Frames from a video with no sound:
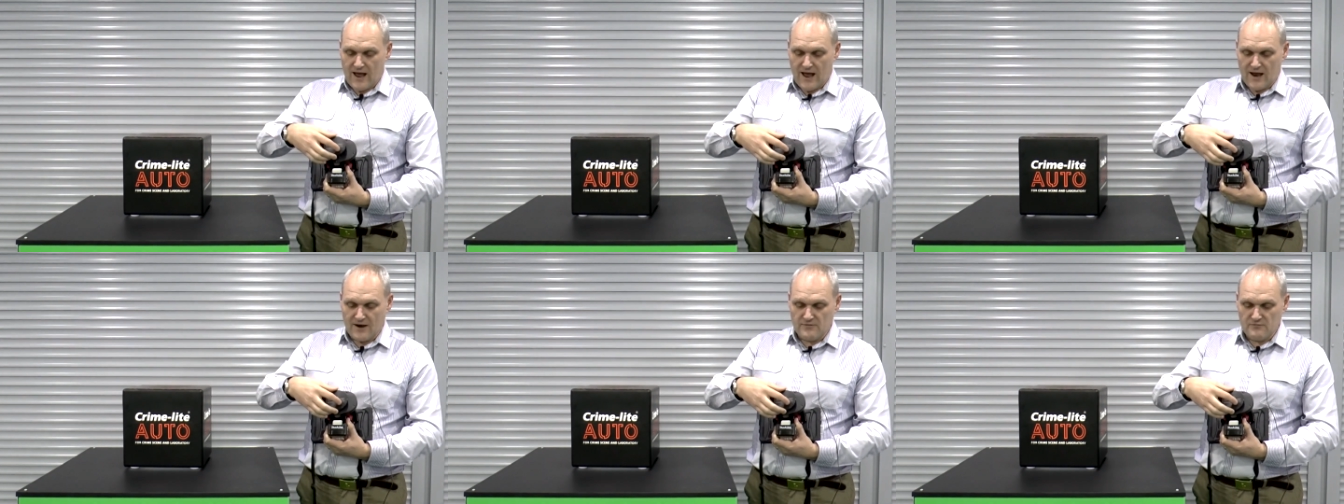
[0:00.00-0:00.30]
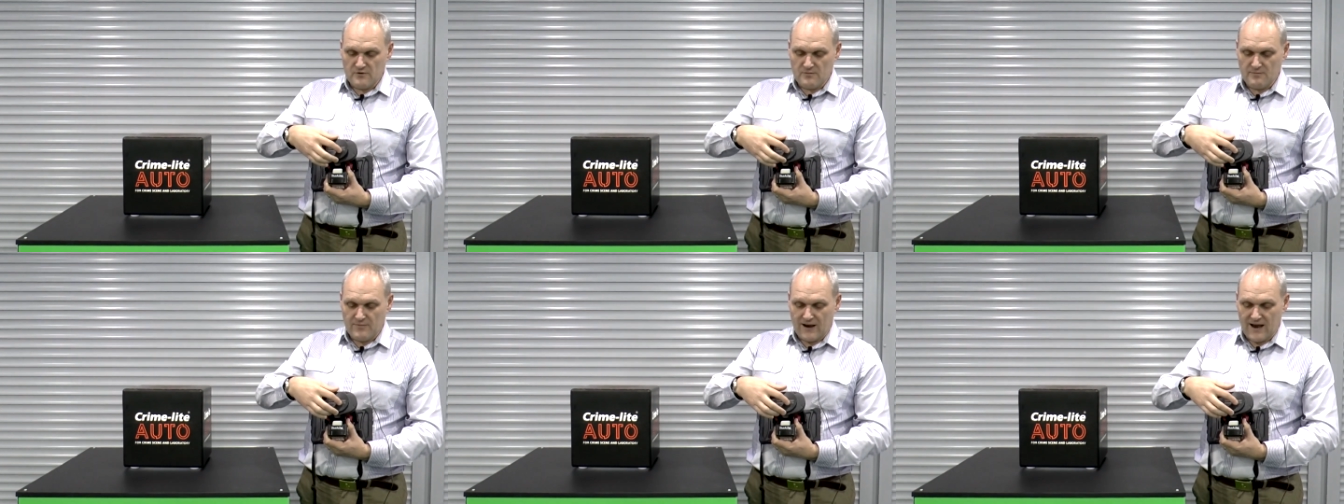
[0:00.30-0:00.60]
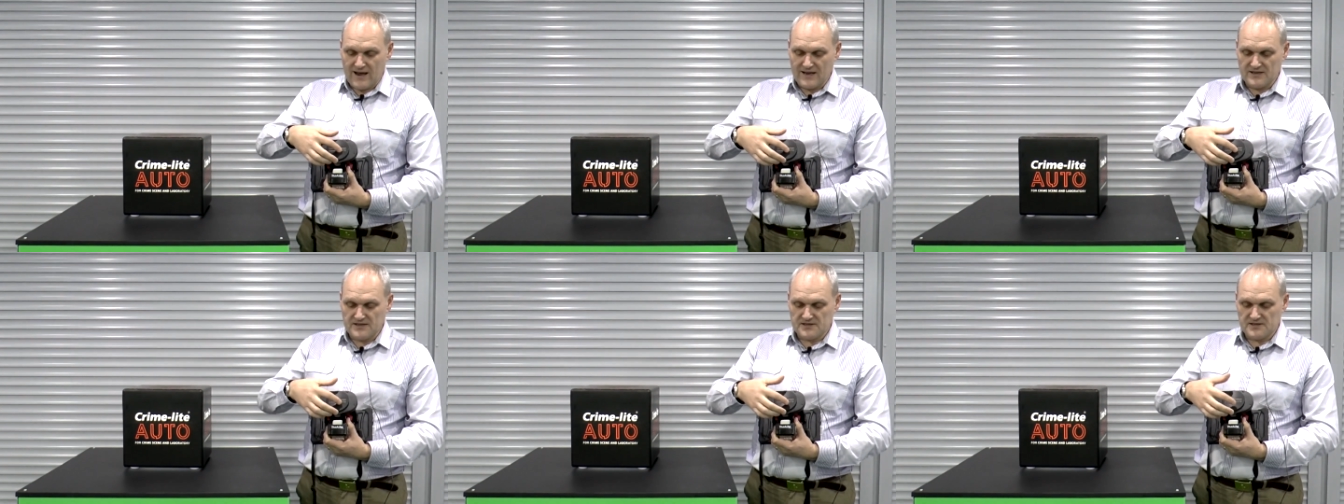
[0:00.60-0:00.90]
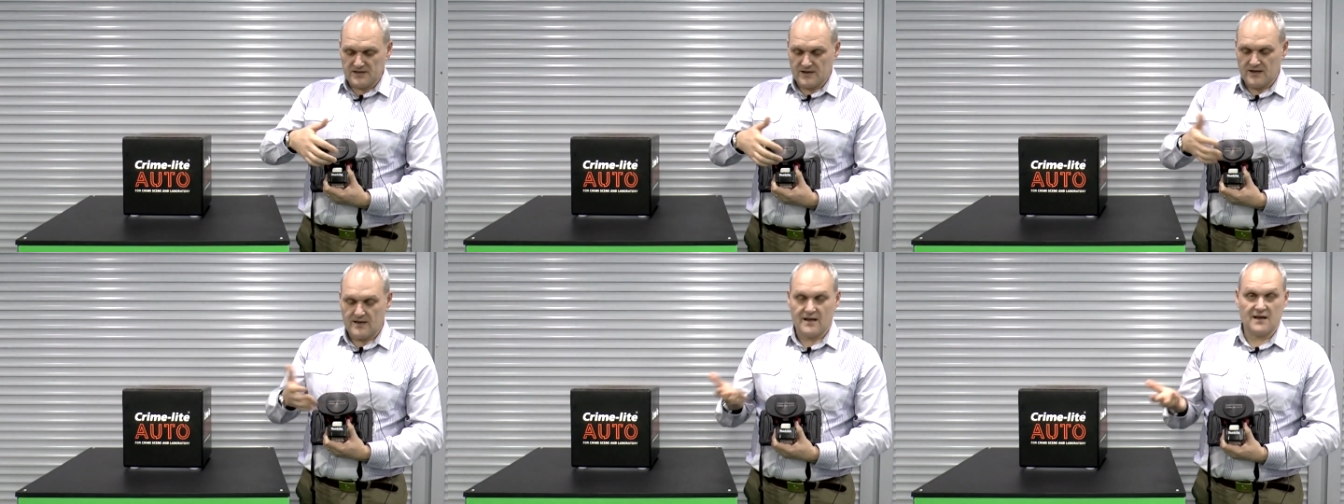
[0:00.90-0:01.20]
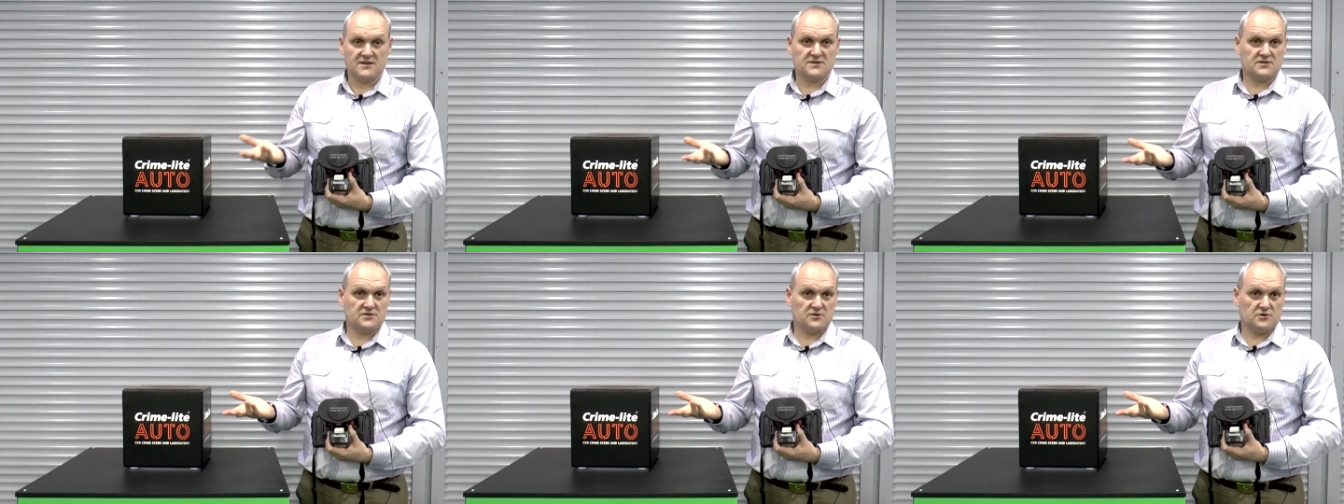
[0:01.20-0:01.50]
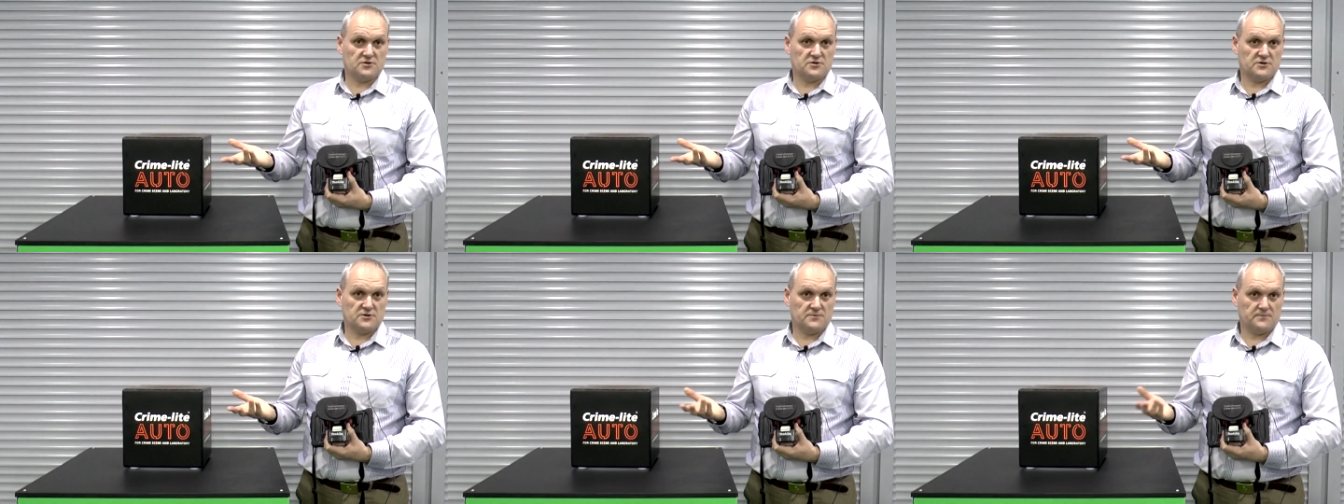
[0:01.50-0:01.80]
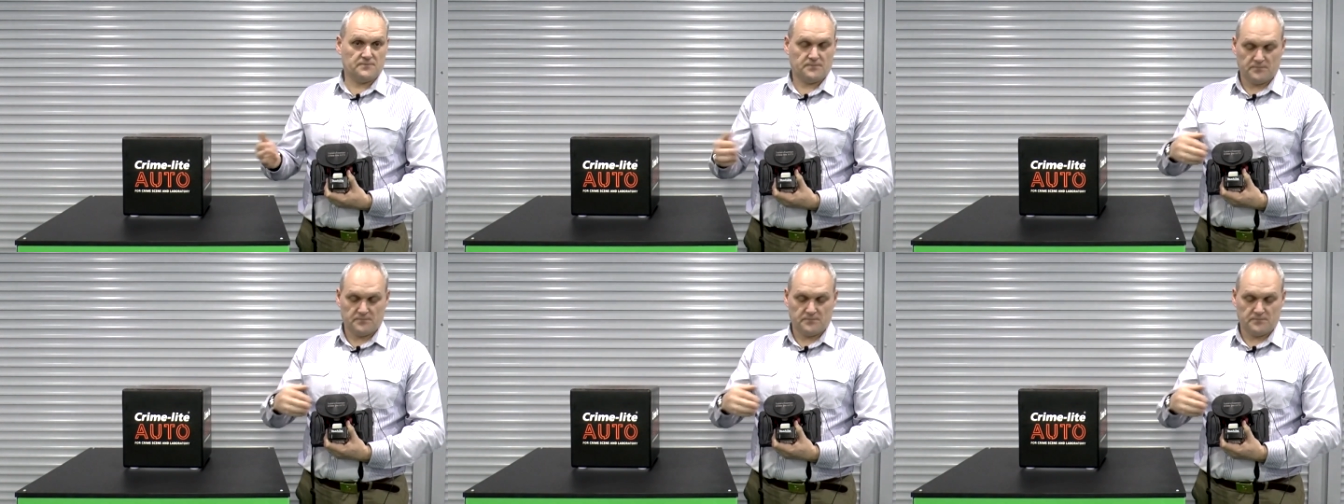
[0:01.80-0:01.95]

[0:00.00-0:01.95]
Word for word: and replaced as such